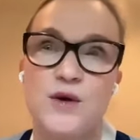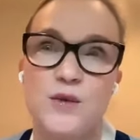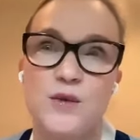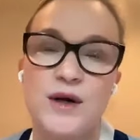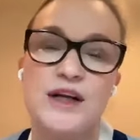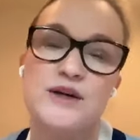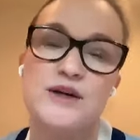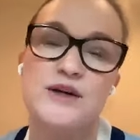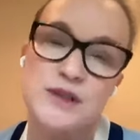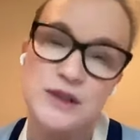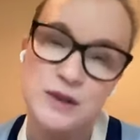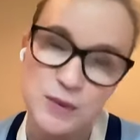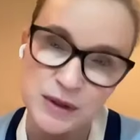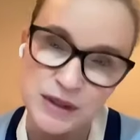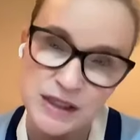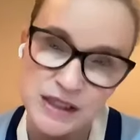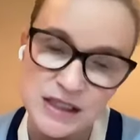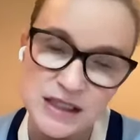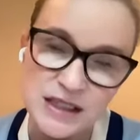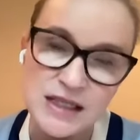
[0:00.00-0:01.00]
So what do you do
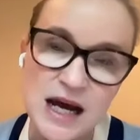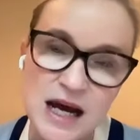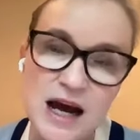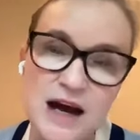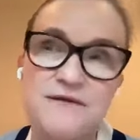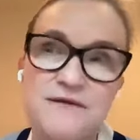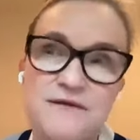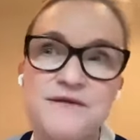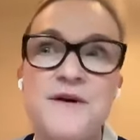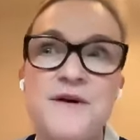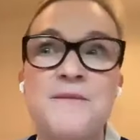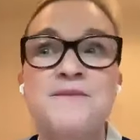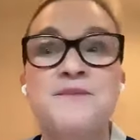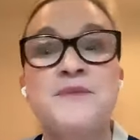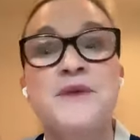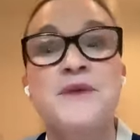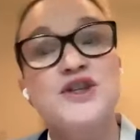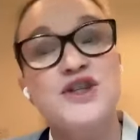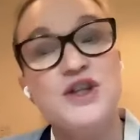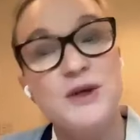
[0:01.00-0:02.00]
with the stuff?
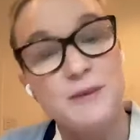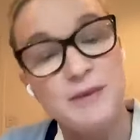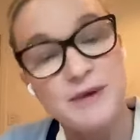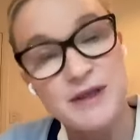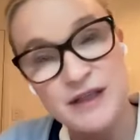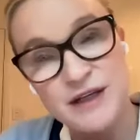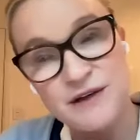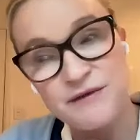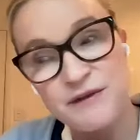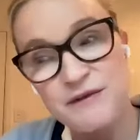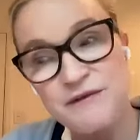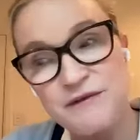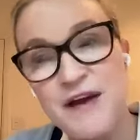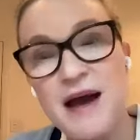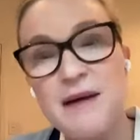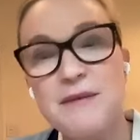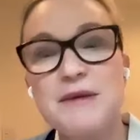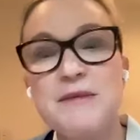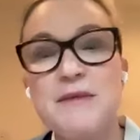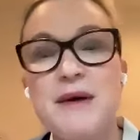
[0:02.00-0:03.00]
Ship it to different
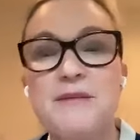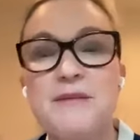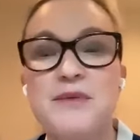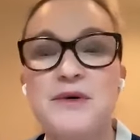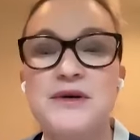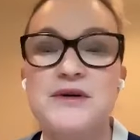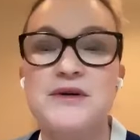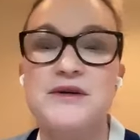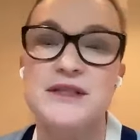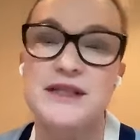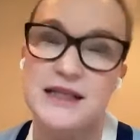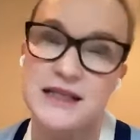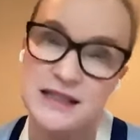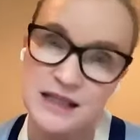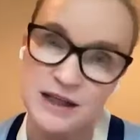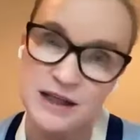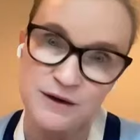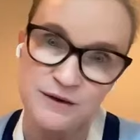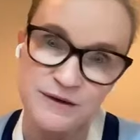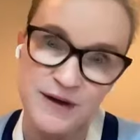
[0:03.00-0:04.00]
family members.
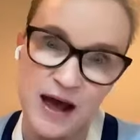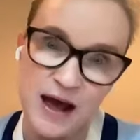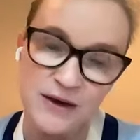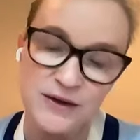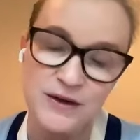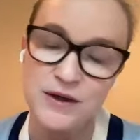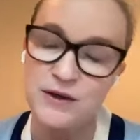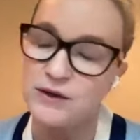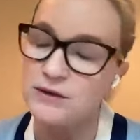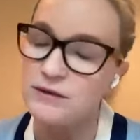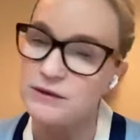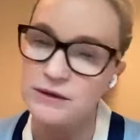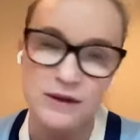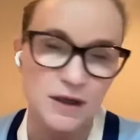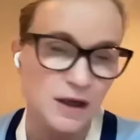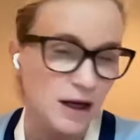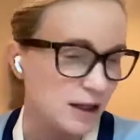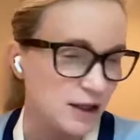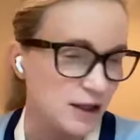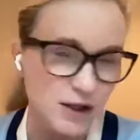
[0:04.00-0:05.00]
Is there value?
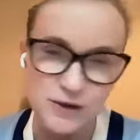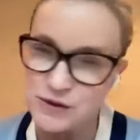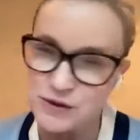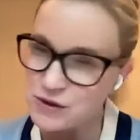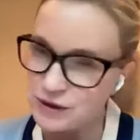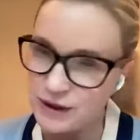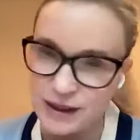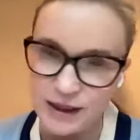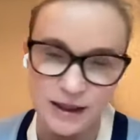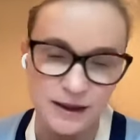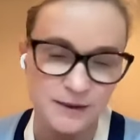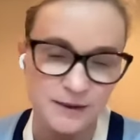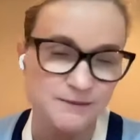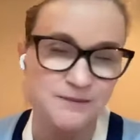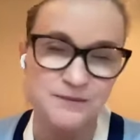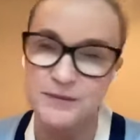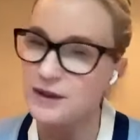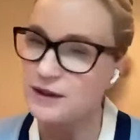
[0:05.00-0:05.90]
Not usually.